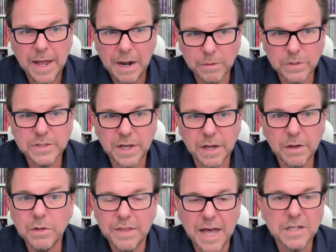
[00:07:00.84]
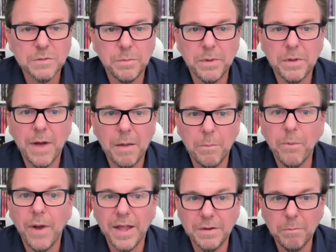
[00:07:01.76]
And I will tell you that has been my
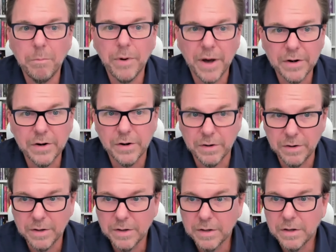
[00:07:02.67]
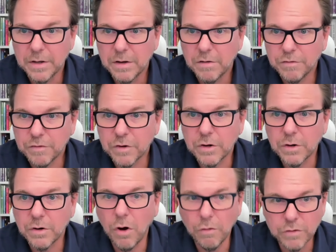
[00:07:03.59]
bread and butter
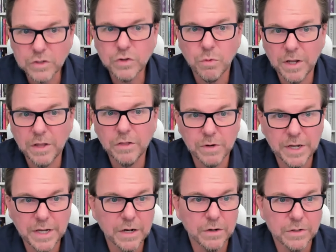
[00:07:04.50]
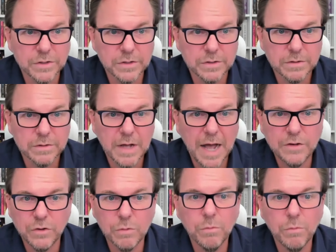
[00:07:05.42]
for over 23 years.
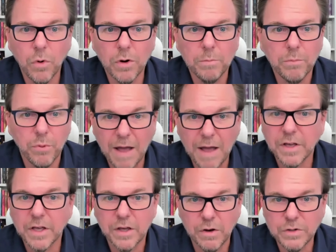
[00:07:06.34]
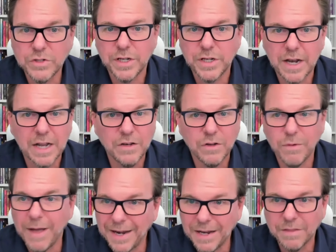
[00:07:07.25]
I do more private coaching than I
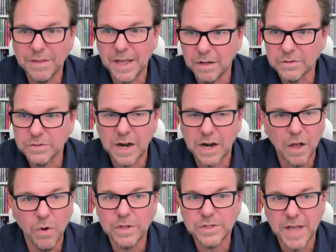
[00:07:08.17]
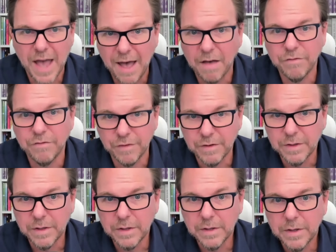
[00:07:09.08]
do anything else, and I always have.
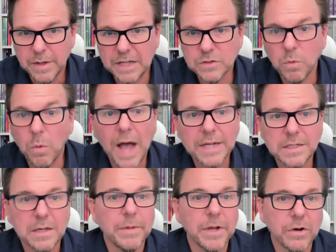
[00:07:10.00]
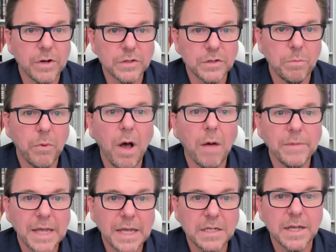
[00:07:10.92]
That's why Tim and Chris brought
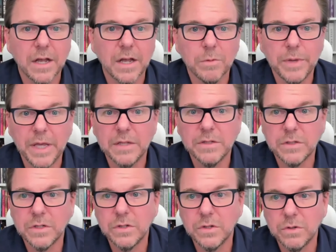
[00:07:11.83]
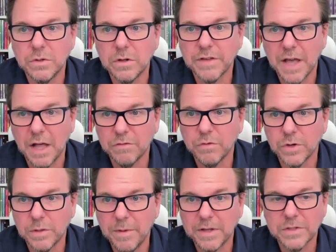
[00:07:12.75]
me into NLP Institute of
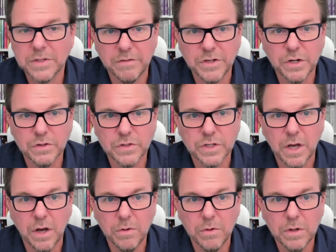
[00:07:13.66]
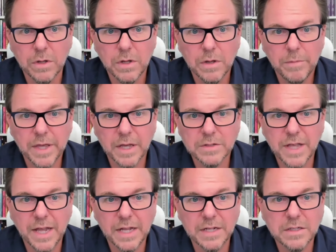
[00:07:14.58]
California about 7 years ago,
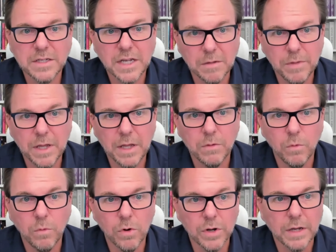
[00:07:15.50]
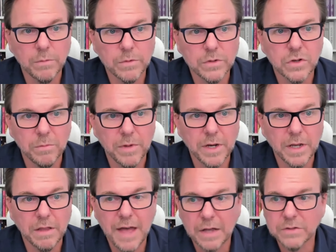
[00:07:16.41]
because they had seen me working with so
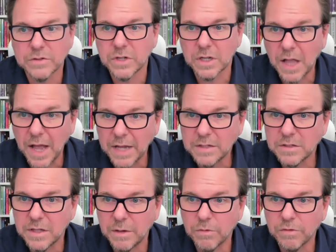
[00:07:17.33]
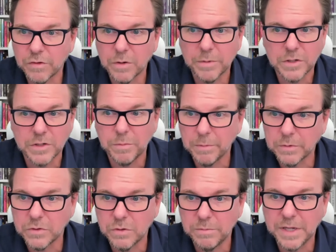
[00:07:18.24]
many thousands of clients and they referred a bunch of
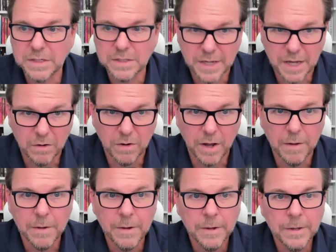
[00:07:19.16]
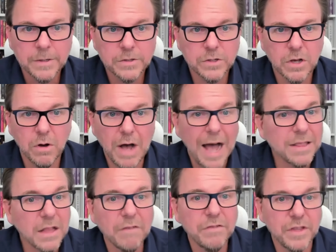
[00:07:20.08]
people to me, et cetera. So I
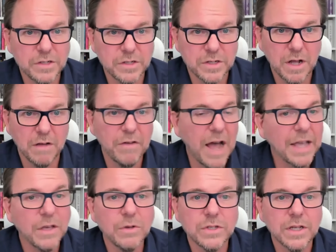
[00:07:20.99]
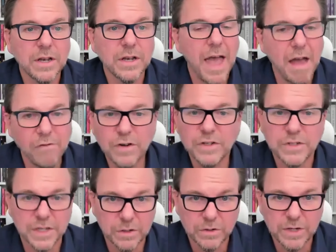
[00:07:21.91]
love this stuff. I use it every
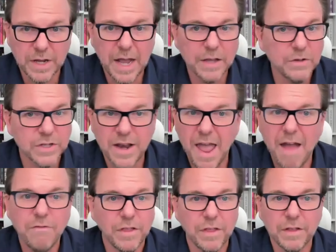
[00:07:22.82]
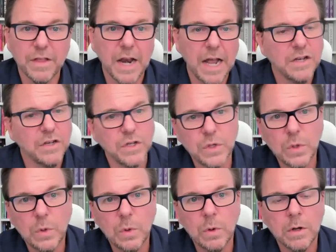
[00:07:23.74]
single day. I use it in everything that I
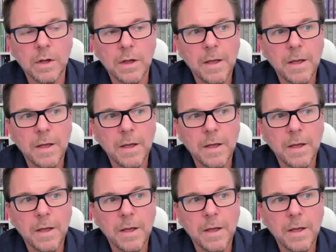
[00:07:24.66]
do.